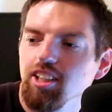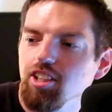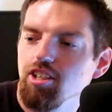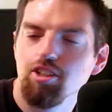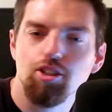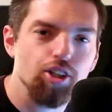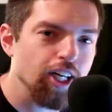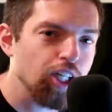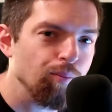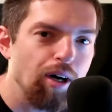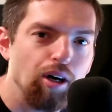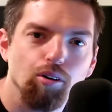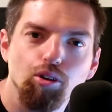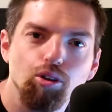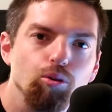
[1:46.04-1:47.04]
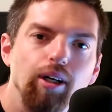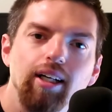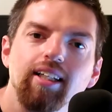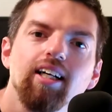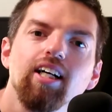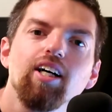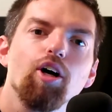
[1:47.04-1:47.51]
Just check them out real
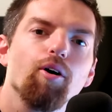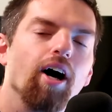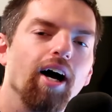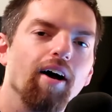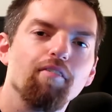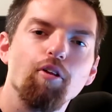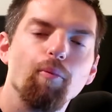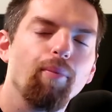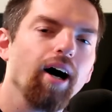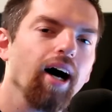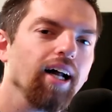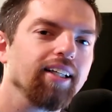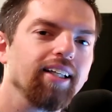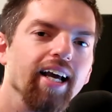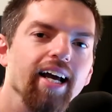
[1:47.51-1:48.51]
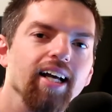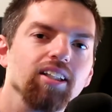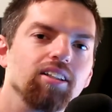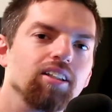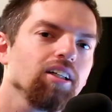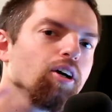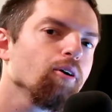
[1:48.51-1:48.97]
quick. I have the
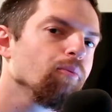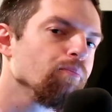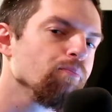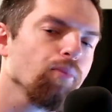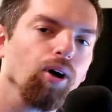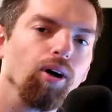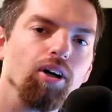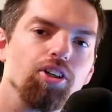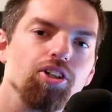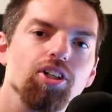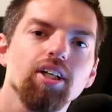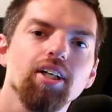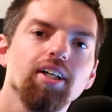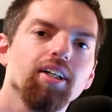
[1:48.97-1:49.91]
podcast, merch,